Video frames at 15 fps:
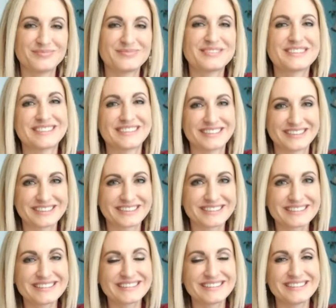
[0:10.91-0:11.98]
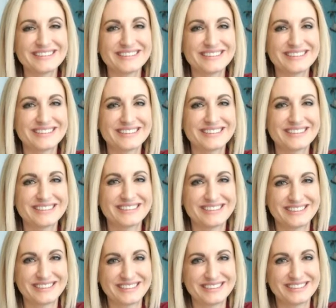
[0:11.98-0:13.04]

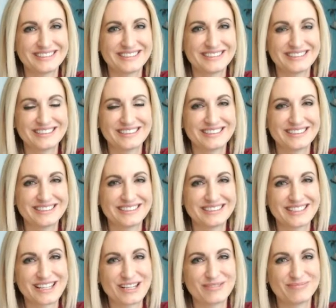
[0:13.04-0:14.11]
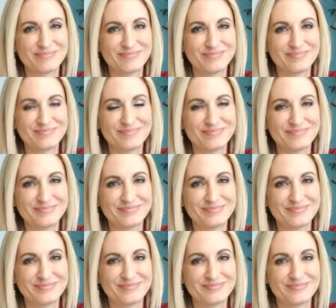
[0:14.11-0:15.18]

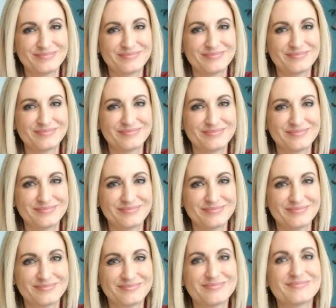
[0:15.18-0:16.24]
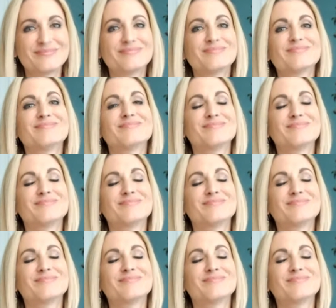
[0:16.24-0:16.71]
The person shown says nothing.